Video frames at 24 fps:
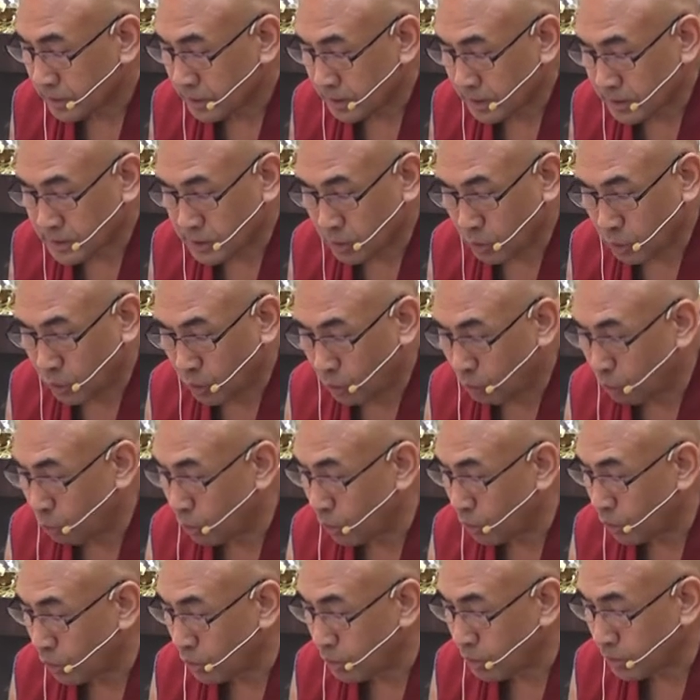as a
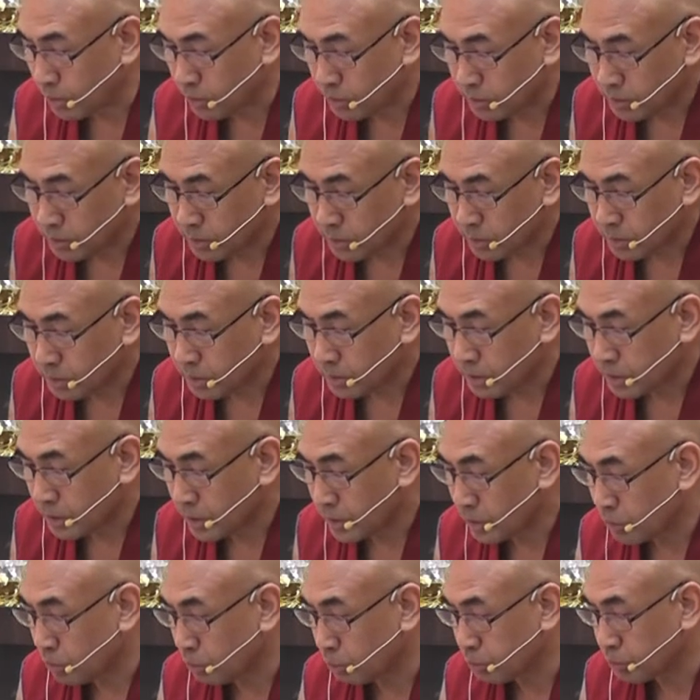homework,
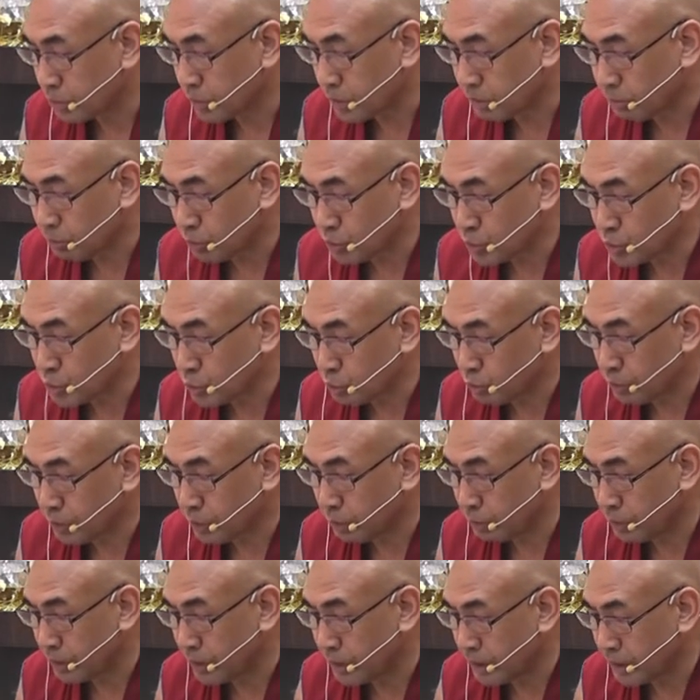I'm not sure when
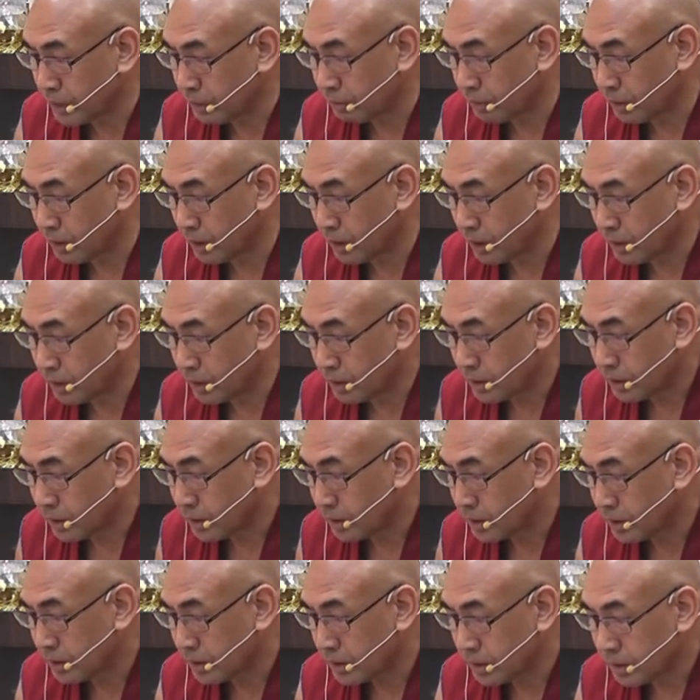we have a
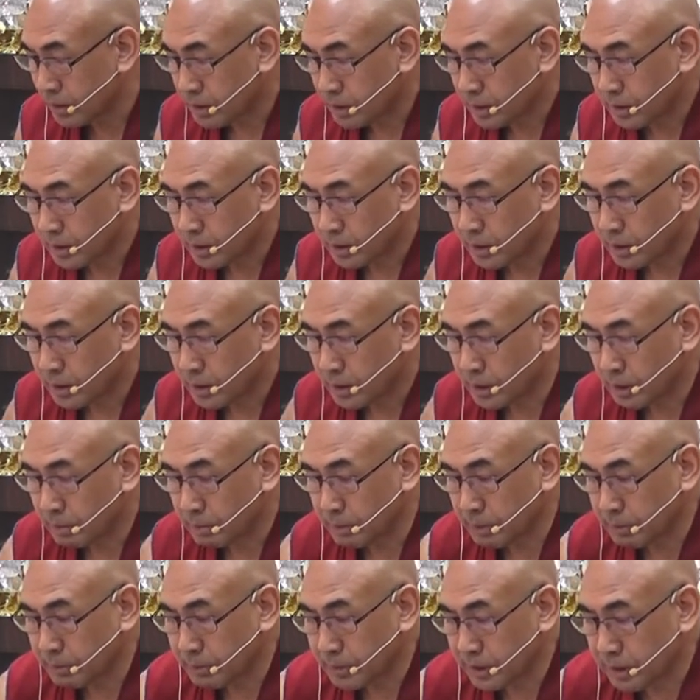
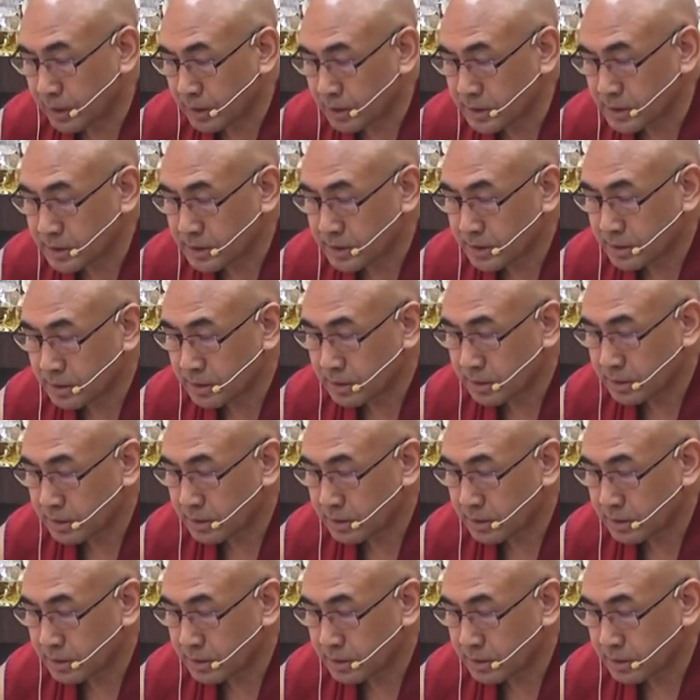Lamrim class.